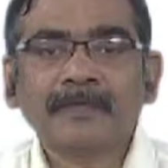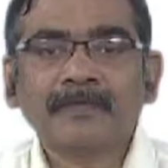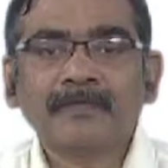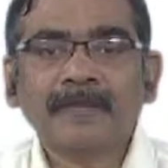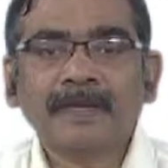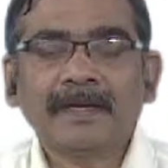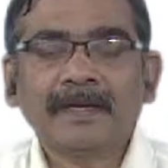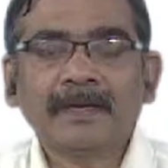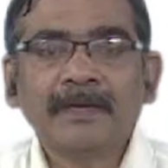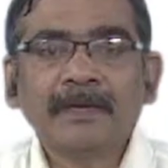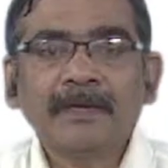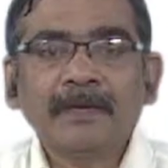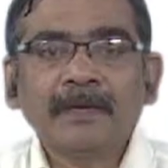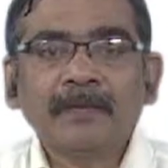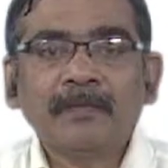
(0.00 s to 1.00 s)
Fine.
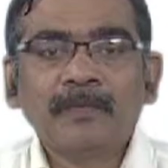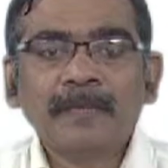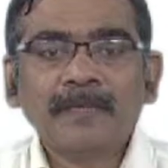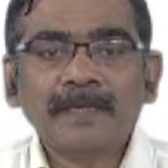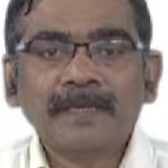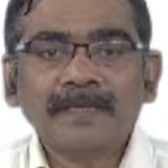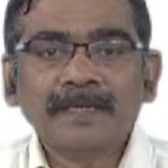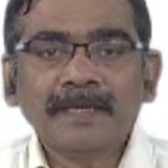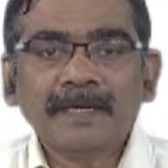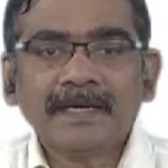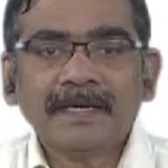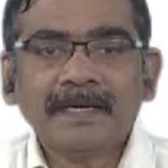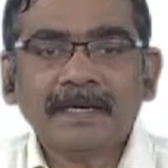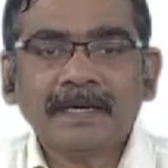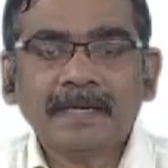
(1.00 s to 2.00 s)
We will
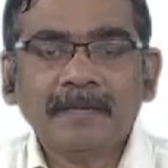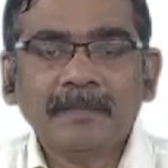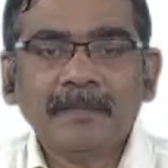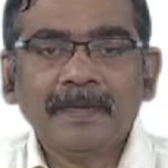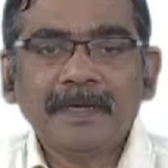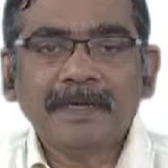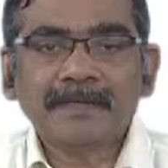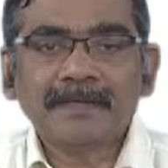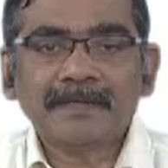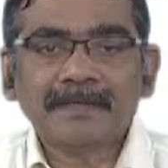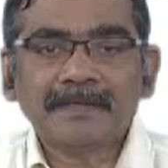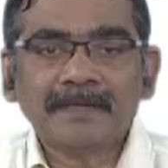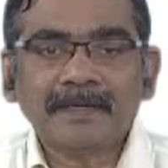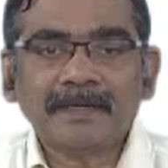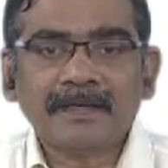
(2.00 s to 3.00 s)
take NP as a
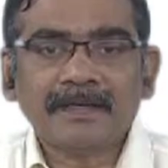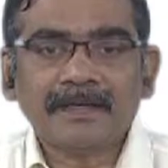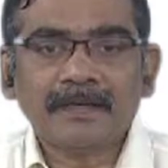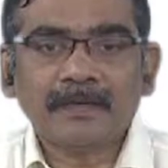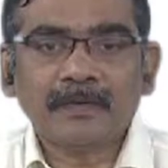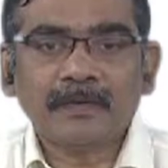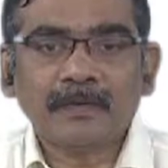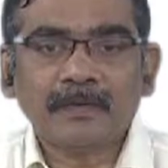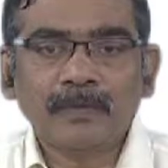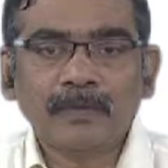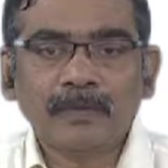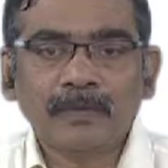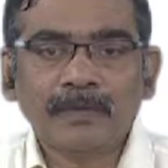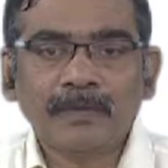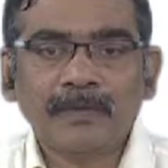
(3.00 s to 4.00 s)
central
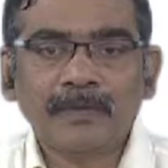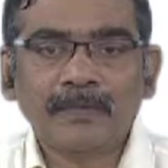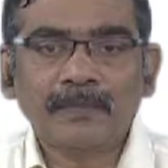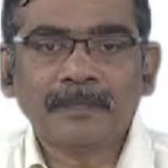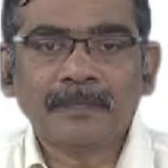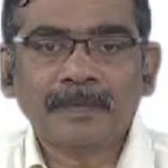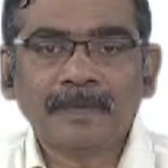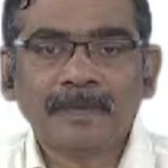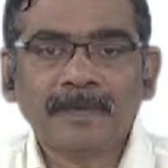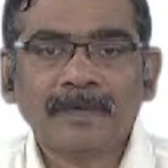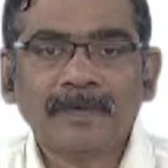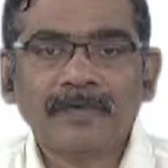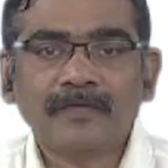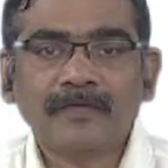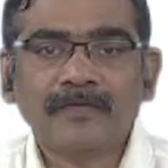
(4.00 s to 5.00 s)
core
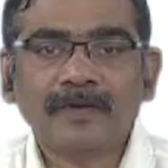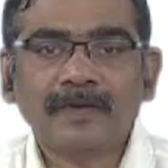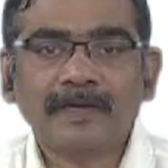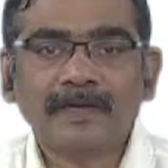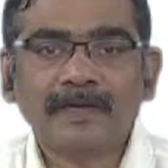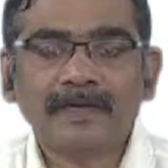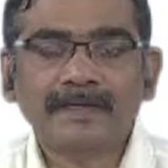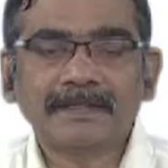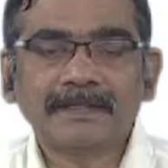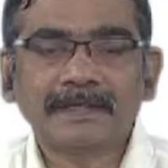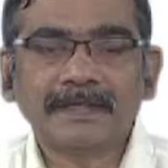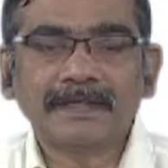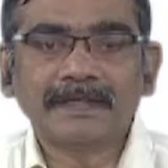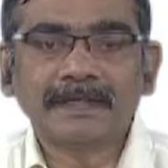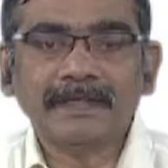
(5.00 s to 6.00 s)
of
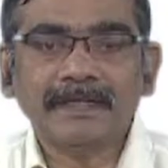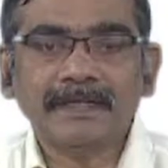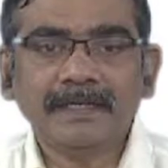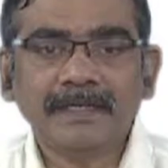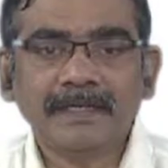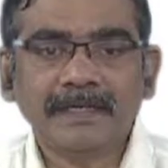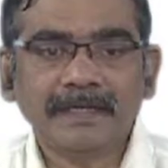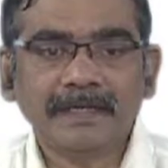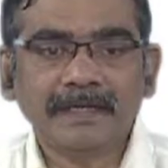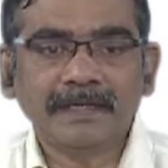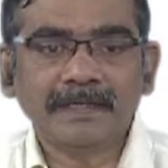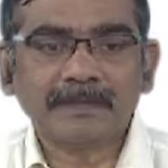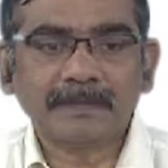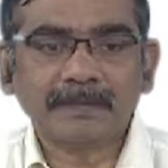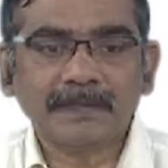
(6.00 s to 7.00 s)
discussion in
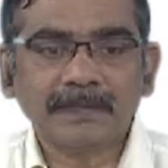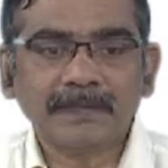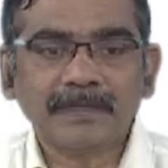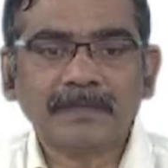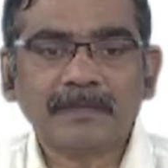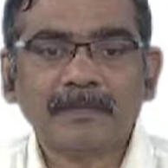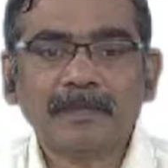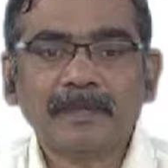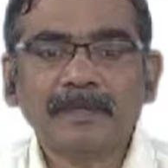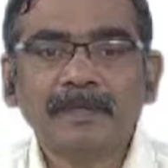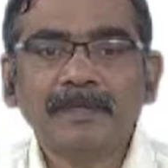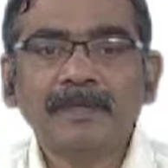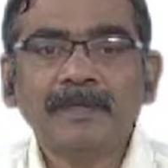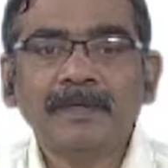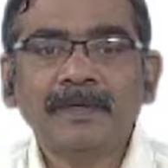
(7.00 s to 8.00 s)
this particular
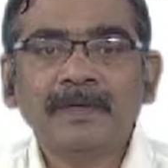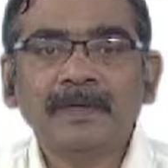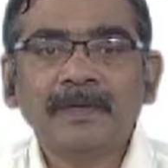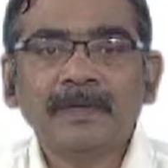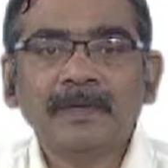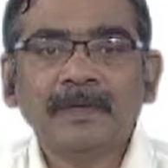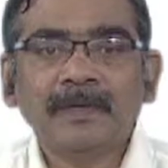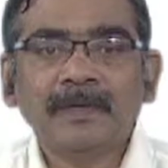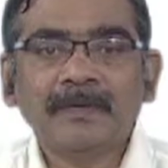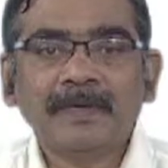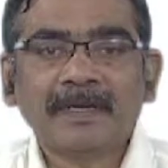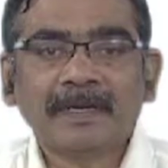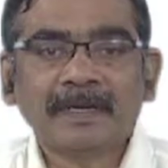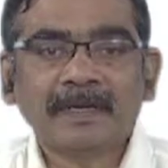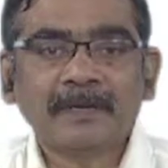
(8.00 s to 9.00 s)
module. We will
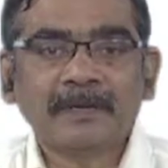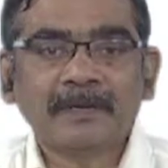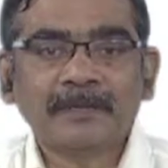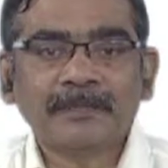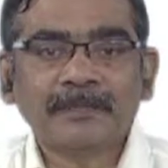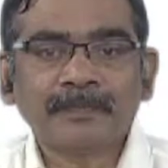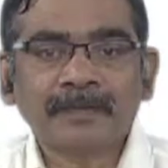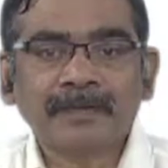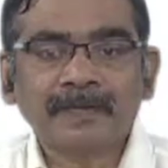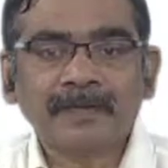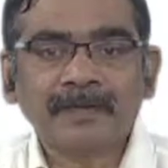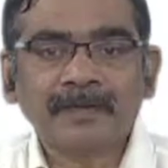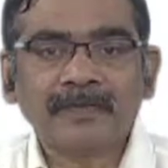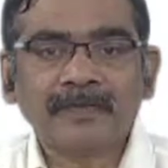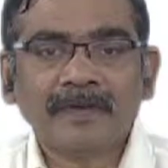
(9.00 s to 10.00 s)
try to
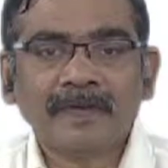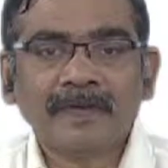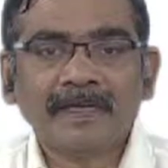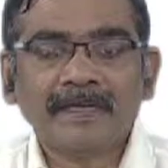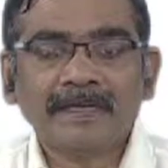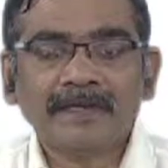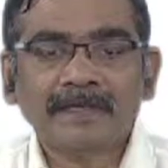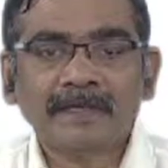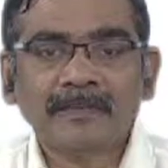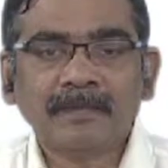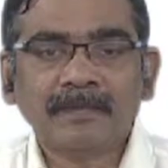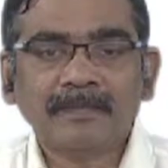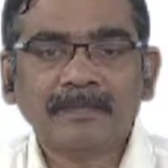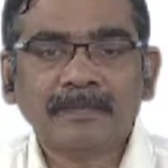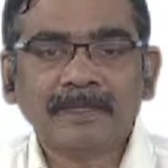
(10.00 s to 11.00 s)
define some
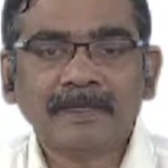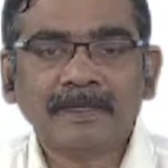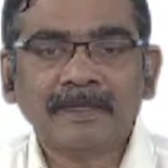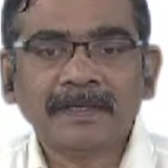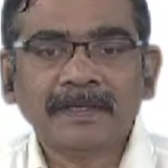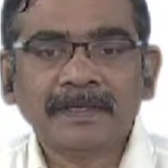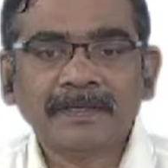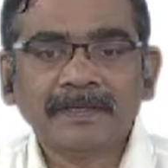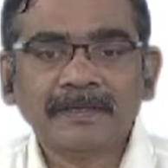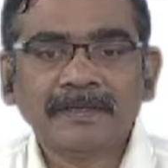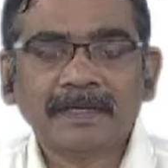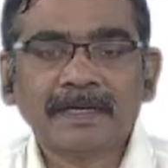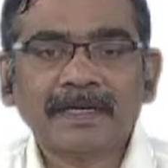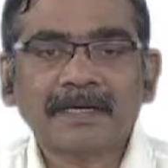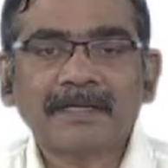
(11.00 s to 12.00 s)
of the
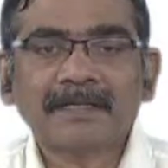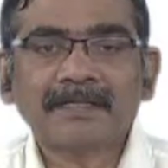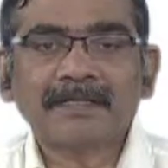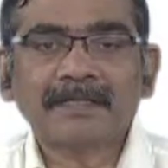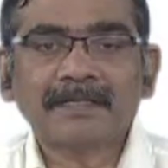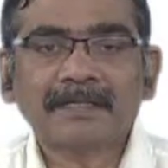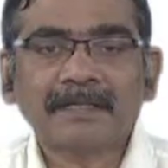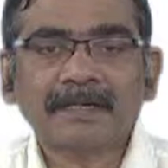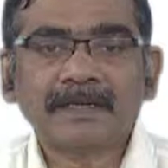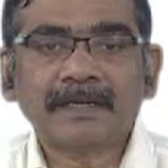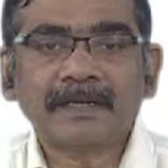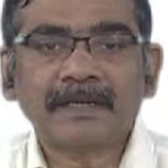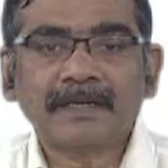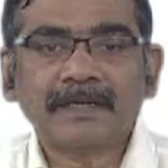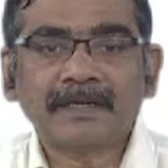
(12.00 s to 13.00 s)
jargons that are
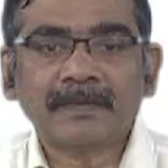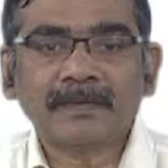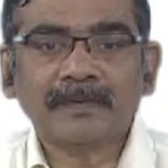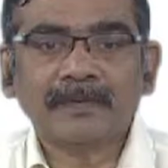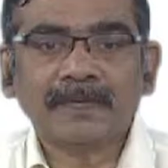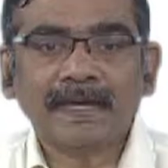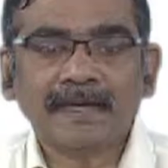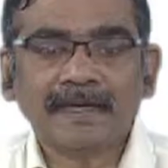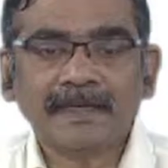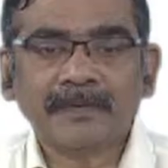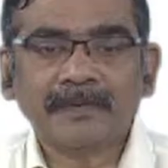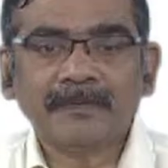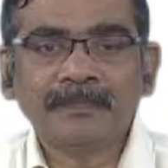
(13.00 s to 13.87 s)
related to that.